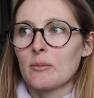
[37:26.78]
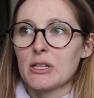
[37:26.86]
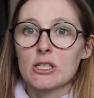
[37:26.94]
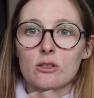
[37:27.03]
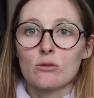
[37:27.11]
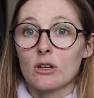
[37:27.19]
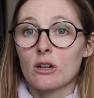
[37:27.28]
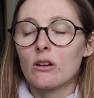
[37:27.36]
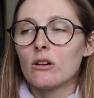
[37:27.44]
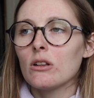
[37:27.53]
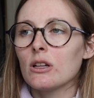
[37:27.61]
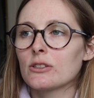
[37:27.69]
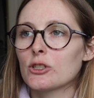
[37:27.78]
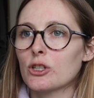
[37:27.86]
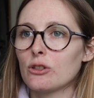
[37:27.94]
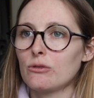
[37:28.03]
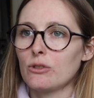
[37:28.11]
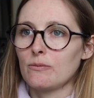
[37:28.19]
historical
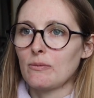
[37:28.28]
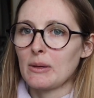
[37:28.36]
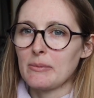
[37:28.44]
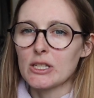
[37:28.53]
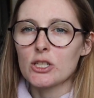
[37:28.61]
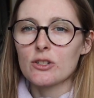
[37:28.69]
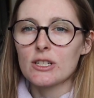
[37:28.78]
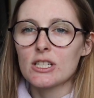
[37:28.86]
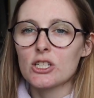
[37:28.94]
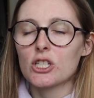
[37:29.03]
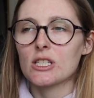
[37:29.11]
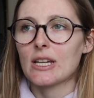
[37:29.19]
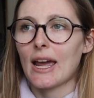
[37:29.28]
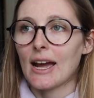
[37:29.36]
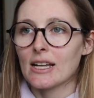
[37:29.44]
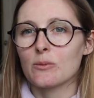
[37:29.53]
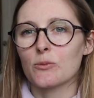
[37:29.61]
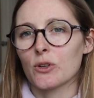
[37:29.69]
to my mysteries just
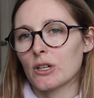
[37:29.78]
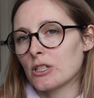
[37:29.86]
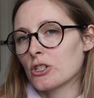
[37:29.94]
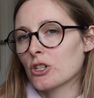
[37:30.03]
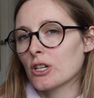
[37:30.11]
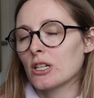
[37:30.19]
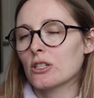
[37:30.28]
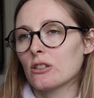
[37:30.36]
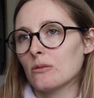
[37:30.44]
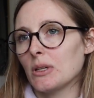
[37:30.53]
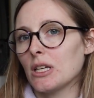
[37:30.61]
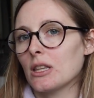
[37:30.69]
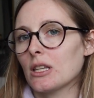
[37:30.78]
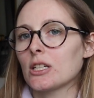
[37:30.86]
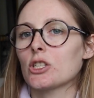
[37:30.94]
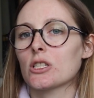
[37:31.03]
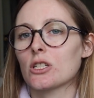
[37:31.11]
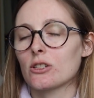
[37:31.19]
adds more intrigue to me
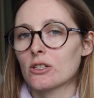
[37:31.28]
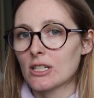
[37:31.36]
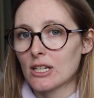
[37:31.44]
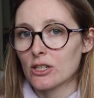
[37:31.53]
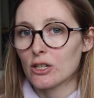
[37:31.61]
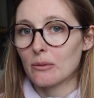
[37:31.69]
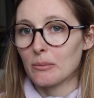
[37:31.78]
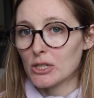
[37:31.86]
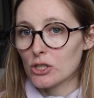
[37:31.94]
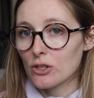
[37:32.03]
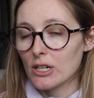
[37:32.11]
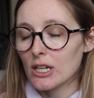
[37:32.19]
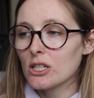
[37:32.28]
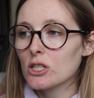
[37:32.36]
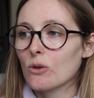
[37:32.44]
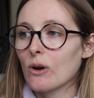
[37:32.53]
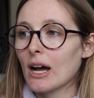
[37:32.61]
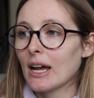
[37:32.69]
than just your standard mystery.
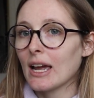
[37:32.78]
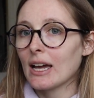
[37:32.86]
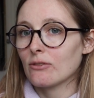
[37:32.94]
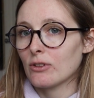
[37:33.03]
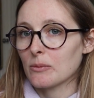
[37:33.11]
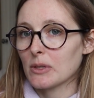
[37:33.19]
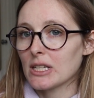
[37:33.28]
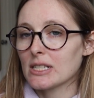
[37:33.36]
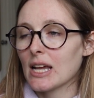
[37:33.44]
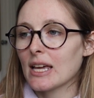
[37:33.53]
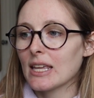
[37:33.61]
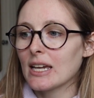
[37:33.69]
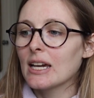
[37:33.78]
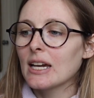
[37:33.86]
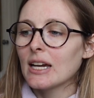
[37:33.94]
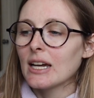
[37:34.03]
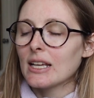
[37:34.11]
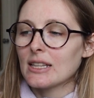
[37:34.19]
So I had fun with this. I think
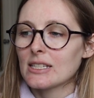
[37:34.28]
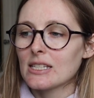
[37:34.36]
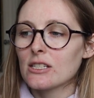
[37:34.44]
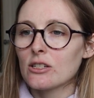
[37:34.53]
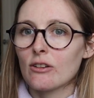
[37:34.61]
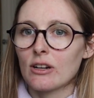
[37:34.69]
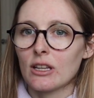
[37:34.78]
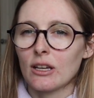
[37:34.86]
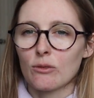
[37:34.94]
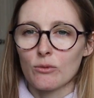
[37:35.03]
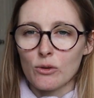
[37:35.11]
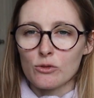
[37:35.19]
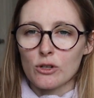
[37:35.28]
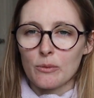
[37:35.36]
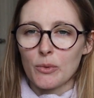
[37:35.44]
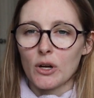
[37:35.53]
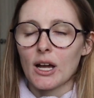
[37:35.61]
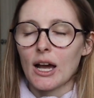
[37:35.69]
this is a great like road
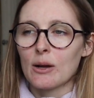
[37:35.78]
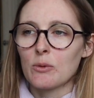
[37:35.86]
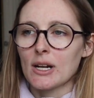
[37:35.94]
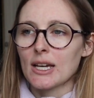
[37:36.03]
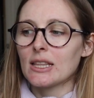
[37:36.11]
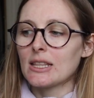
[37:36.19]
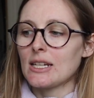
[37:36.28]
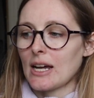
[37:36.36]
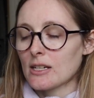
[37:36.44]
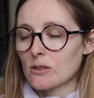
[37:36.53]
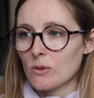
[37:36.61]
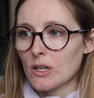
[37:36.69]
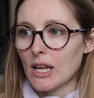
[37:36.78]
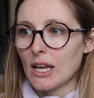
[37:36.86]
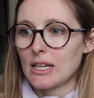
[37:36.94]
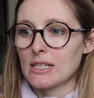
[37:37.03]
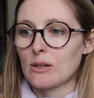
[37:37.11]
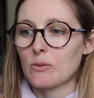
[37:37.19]
trip book. I want to get the next one
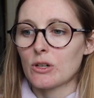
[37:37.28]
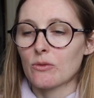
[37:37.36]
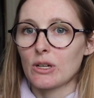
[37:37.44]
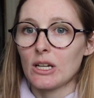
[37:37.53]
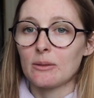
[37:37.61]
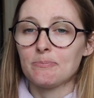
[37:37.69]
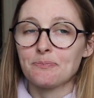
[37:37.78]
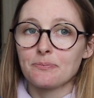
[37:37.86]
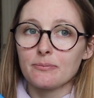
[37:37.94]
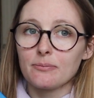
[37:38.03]
and I want to read it